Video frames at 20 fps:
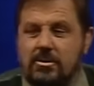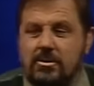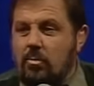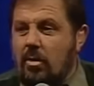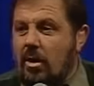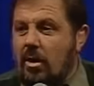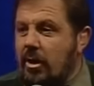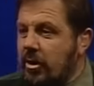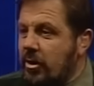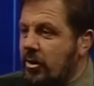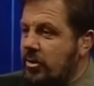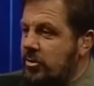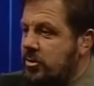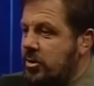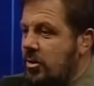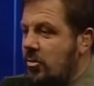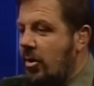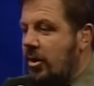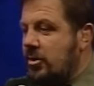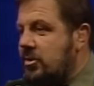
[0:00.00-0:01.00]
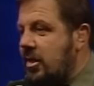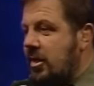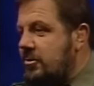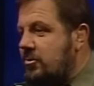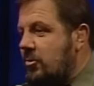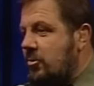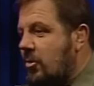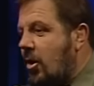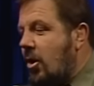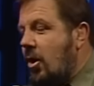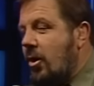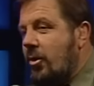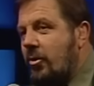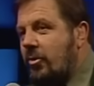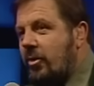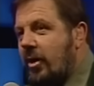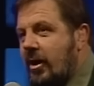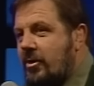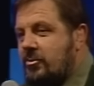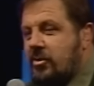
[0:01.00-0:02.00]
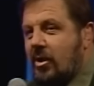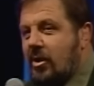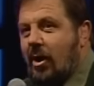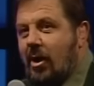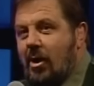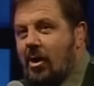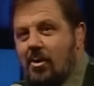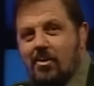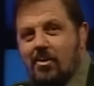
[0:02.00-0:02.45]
the one I'm going to do on Desert Corner next time.